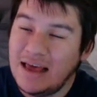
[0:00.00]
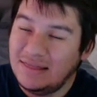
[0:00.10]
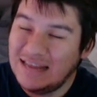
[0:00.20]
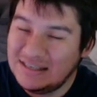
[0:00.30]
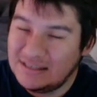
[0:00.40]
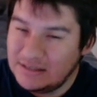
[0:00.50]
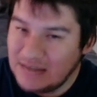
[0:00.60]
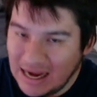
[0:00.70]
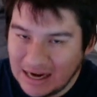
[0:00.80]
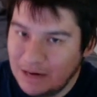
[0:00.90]
that's
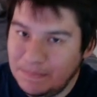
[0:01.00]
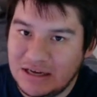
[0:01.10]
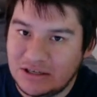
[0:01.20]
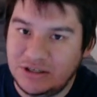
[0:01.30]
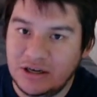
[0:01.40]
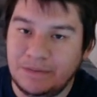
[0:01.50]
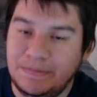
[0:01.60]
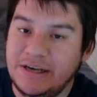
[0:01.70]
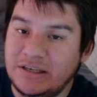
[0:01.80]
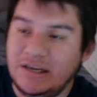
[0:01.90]
not going to be as good
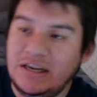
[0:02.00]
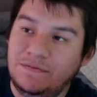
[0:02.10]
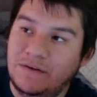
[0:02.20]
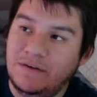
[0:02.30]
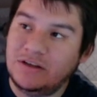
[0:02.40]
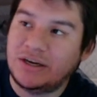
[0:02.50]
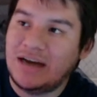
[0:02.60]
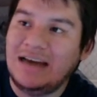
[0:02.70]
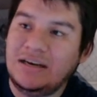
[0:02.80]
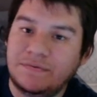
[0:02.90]
because the defense would
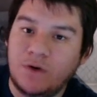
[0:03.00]
kind of